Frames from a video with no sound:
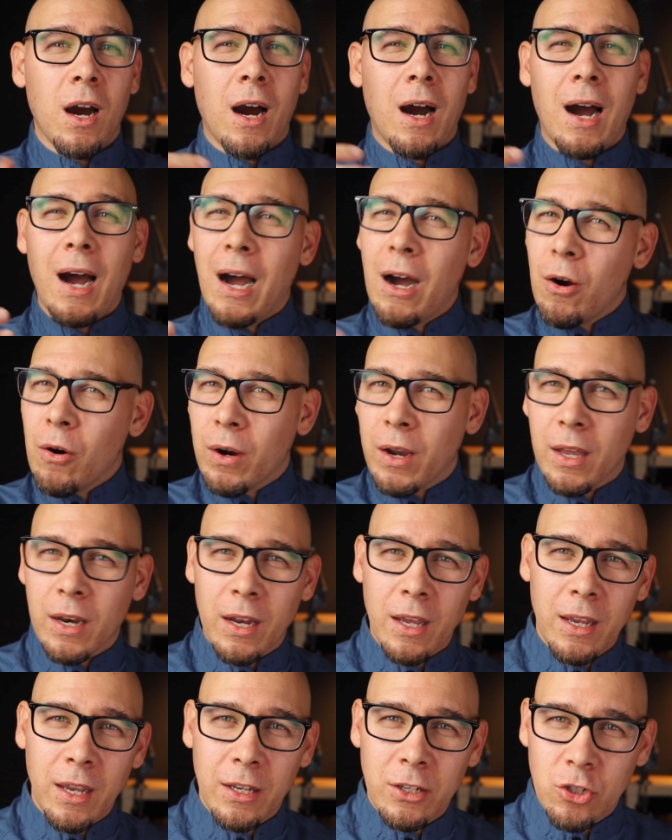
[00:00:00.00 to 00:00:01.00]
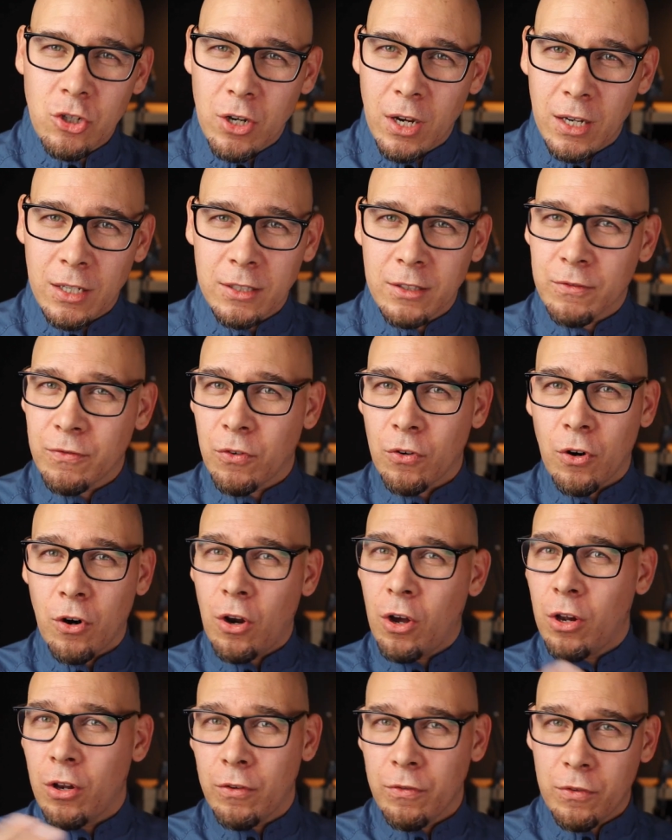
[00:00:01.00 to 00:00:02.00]
how can I adjust for
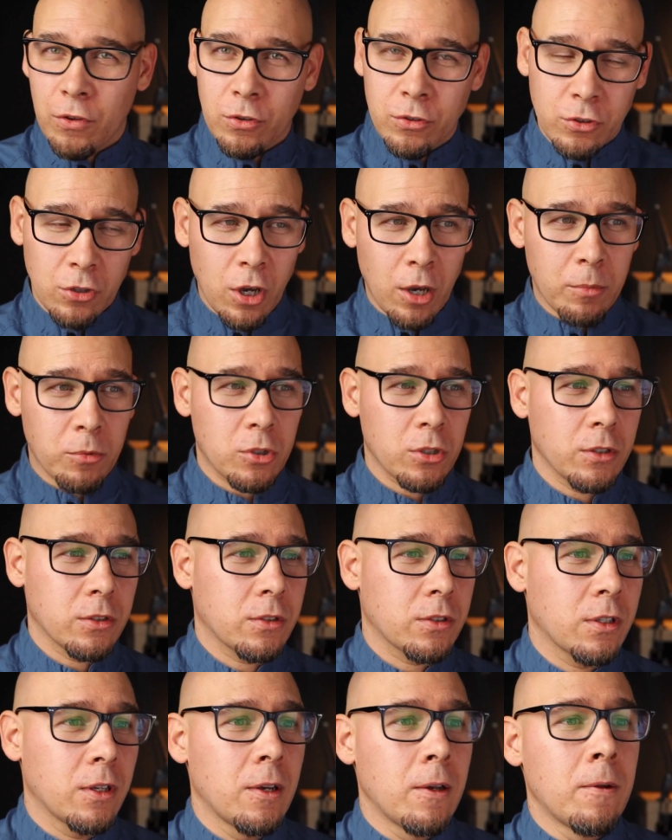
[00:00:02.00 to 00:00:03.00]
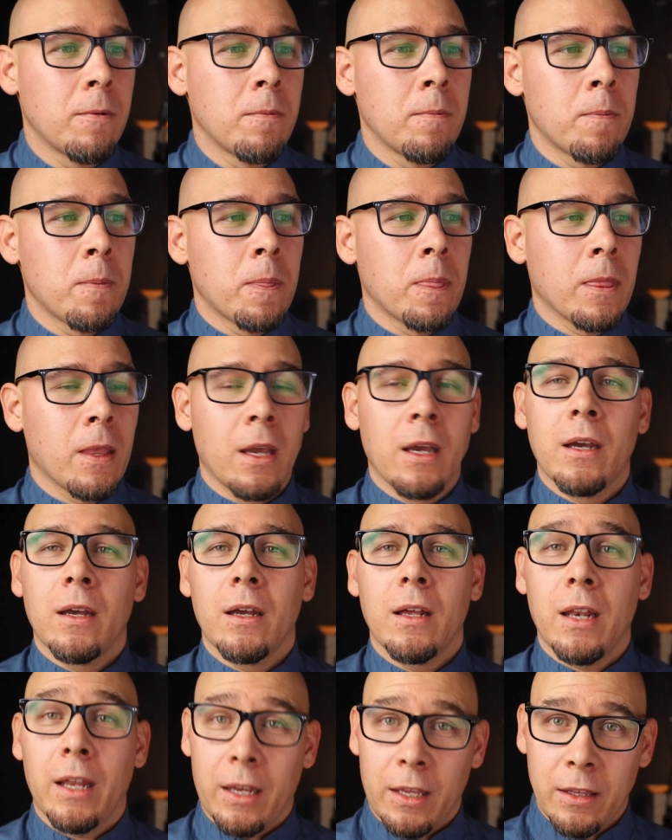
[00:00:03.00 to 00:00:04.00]
all of those options?
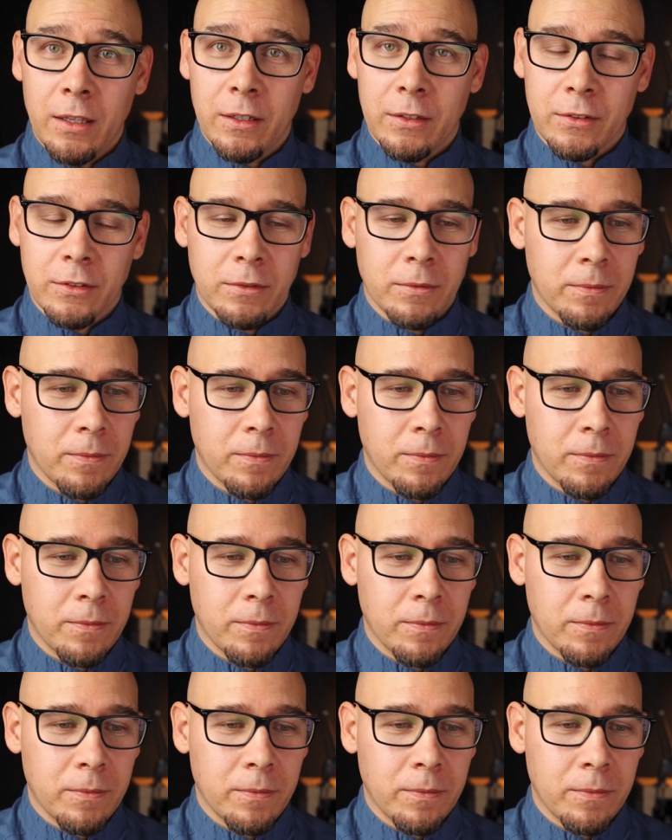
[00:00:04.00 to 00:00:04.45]
Like this.